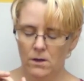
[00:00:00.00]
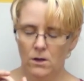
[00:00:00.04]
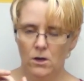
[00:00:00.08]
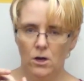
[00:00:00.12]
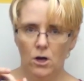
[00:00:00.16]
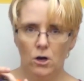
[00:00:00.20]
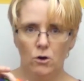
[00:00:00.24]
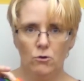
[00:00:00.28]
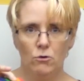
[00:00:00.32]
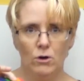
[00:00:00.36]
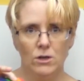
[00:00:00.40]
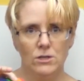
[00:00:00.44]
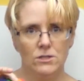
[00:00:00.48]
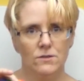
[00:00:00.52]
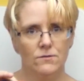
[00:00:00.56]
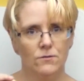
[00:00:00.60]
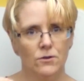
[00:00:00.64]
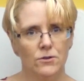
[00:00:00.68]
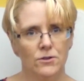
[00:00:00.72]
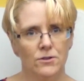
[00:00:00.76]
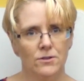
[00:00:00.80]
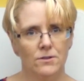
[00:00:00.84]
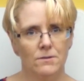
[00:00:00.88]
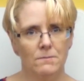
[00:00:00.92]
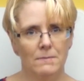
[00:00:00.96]
across the
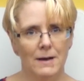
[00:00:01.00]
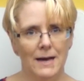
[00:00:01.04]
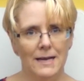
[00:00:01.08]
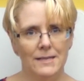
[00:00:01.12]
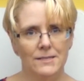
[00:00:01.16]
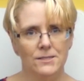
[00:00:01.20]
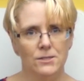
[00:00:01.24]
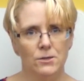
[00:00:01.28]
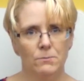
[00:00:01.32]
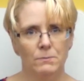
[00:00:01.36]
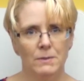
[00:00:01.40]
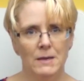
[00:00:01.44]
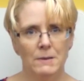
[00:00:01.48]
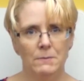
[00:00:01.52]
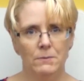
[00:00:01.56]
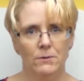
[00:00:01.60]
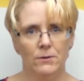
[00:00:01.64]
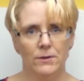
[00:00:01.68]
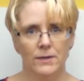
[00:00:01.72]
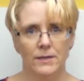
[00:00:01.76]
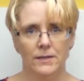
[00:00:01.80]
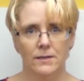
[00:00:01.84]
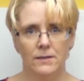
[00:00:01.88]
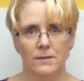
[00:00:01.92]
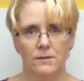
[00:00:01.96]
front of the mask so people
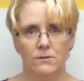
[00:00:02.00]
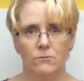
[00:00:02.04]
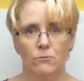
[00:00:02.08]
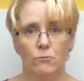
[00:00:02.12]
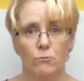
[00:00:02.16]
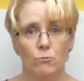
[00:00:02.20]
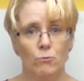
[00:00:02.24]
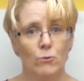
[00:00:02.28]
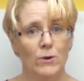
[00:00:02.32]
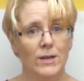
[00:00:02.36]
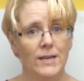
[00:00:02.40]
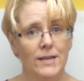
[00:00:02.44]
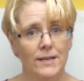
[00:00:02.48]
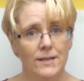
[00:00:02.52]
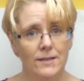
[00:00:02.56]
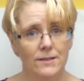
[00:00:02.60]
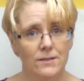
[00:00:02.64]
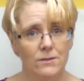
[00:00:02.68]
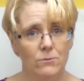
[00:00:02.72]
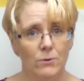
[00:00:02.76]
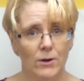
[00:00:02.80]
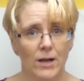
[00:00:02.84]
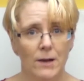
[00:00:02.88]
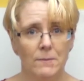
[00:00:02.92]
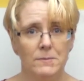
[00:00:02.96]
can read
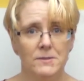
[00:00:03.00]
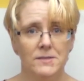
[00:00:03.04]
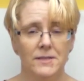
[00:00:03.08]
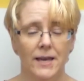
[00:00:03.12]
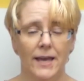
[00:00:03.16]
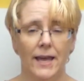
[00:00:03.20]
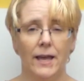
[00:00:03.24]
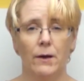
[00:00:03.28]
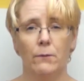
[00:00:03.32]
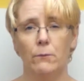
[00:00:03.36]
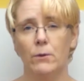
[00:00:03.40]
what I'm saying,